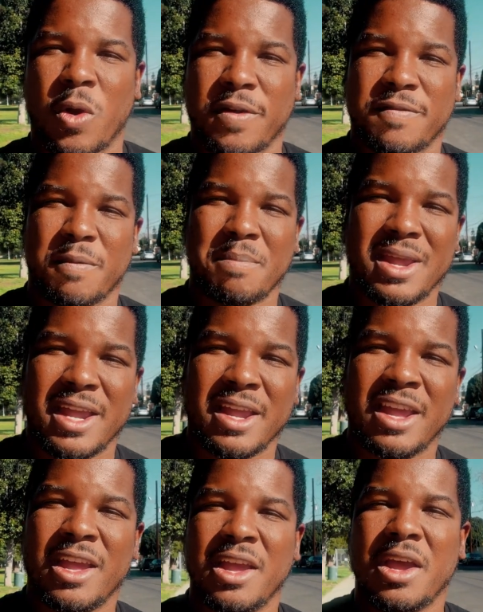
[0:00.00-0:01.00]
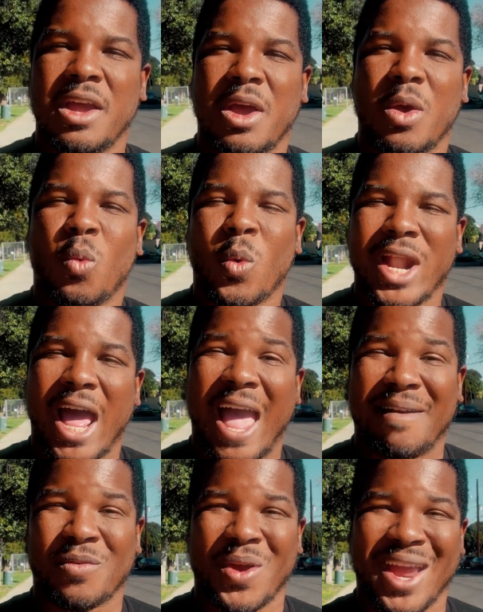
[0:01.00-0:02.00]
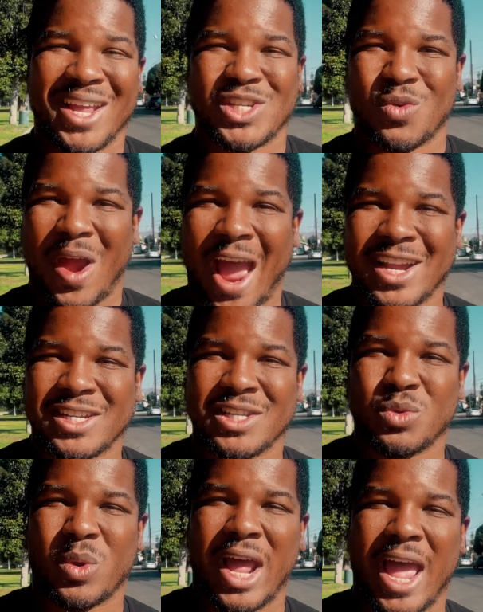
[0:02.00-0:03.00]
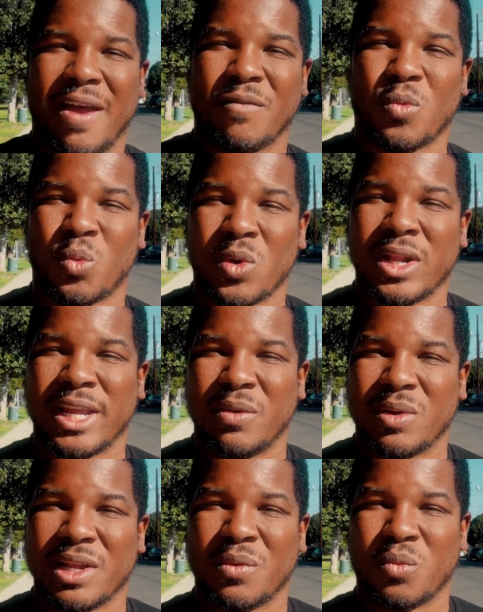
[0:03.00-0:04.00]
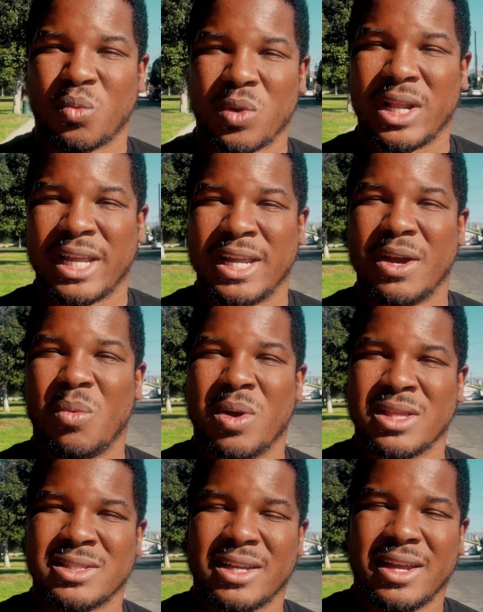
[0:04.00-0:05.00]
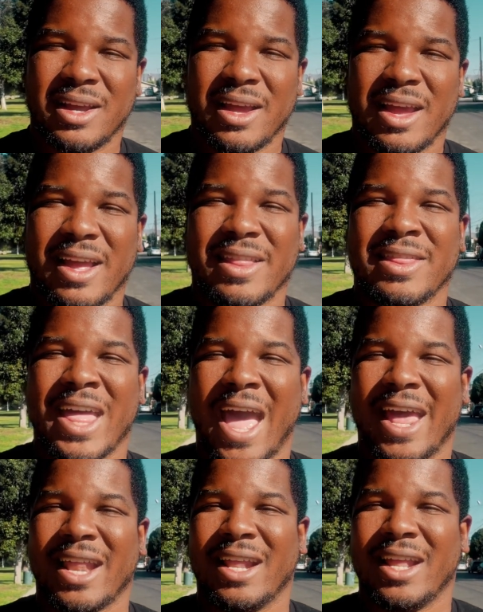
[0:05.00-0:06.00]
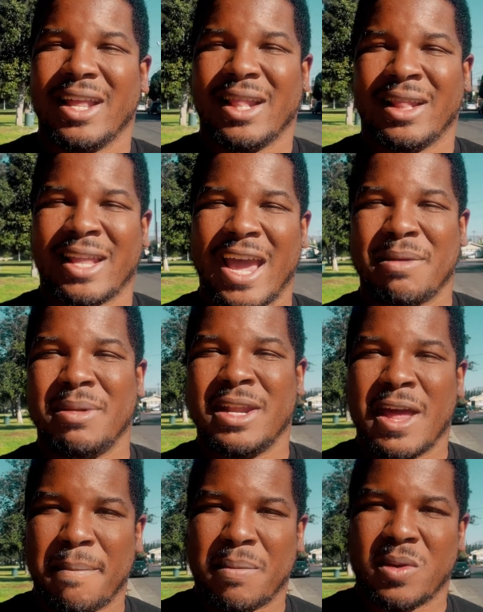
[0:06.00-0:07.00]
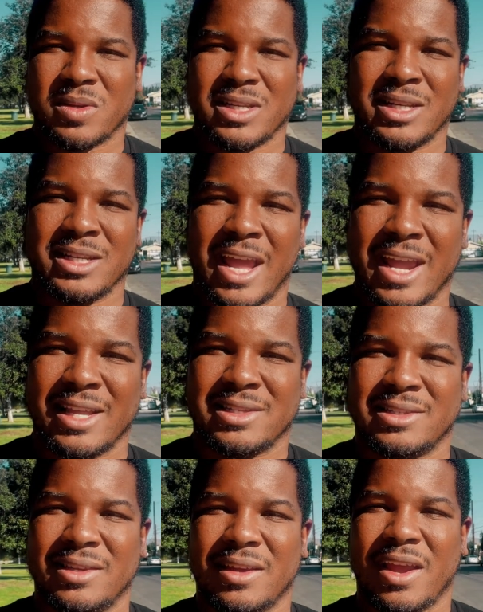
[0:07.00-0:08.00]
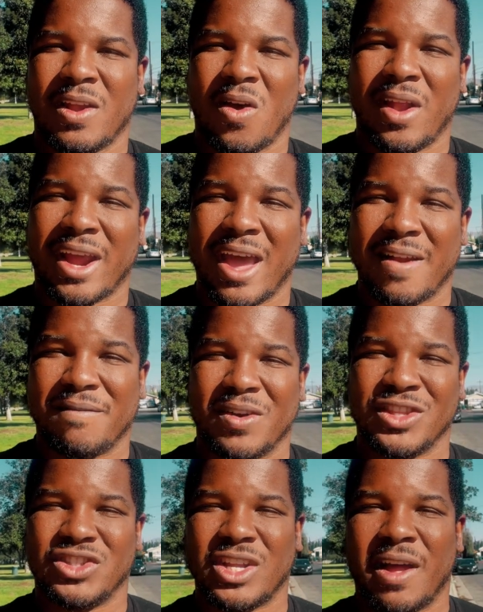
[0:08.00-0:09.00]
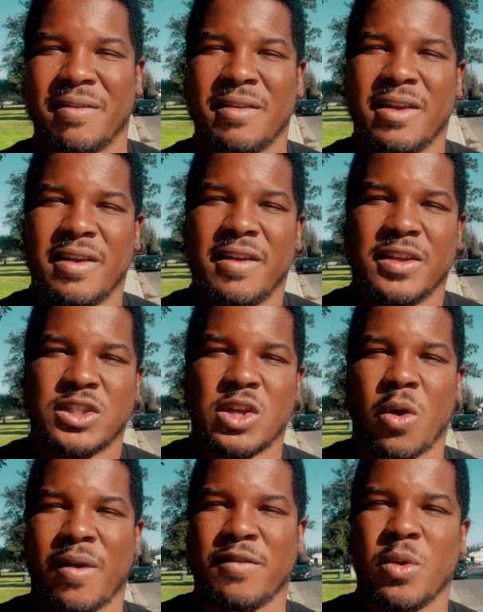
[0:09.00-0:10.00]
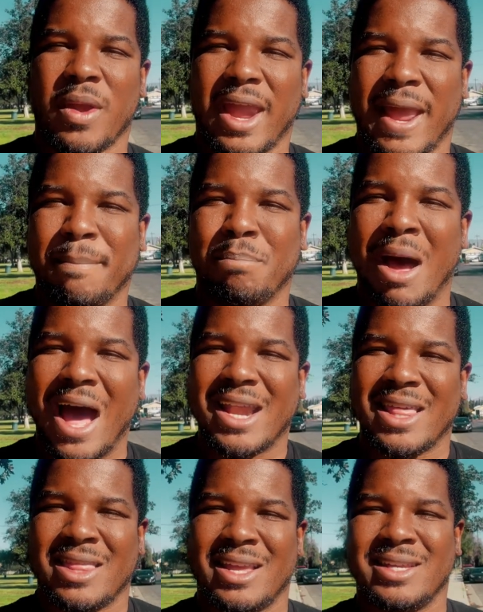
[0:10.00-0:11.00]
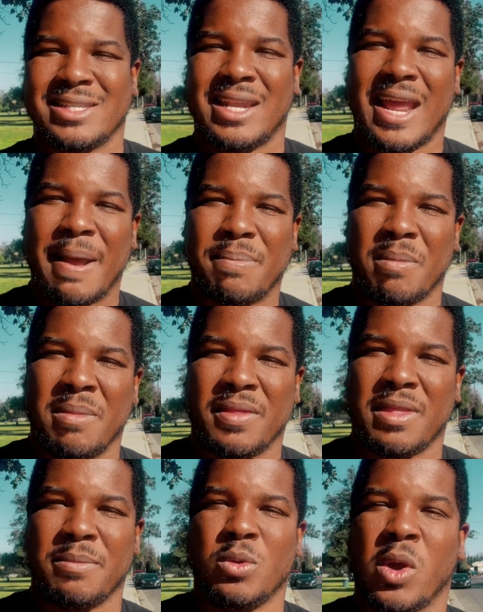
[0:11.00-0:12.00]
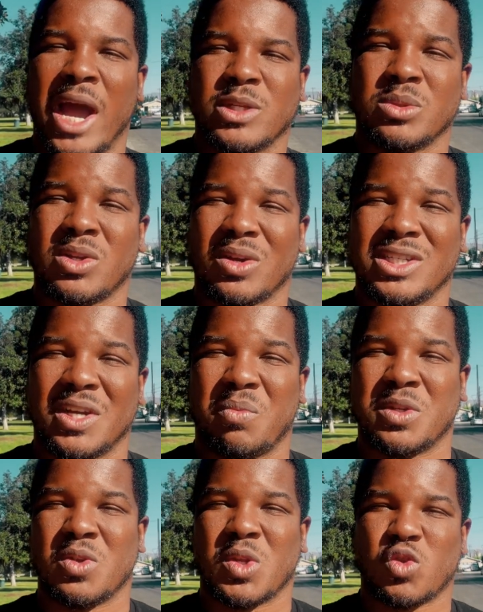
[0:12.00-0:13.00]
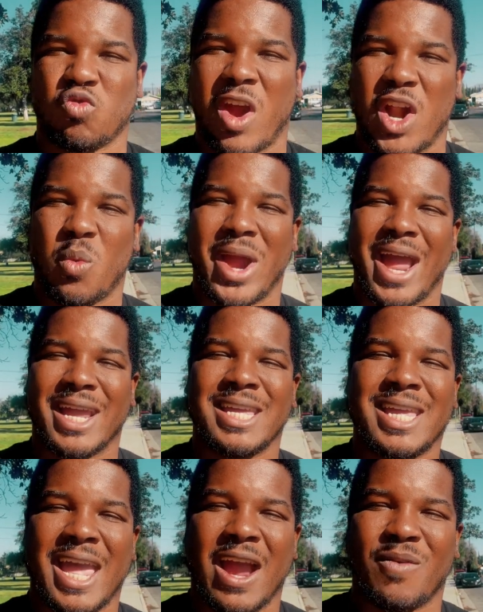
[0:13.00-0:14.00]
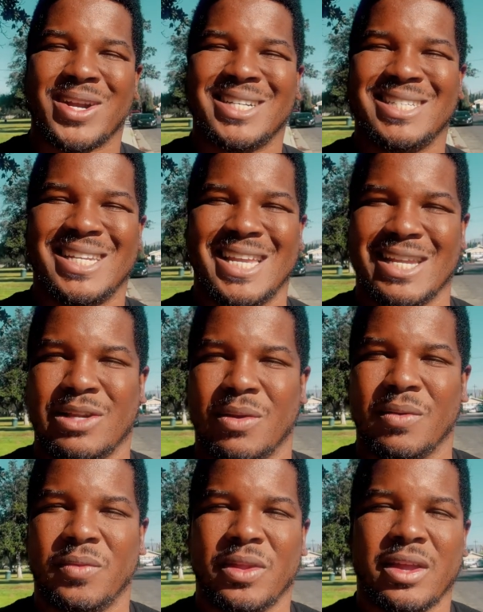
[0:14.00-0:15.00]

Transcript: work for me when I have great interactions, when I have really, really, really good ones that land me numbers and dates and all that kind of fun stuff. So if you embody these and implement them, you guys will start seeing results right away. I guarantee you.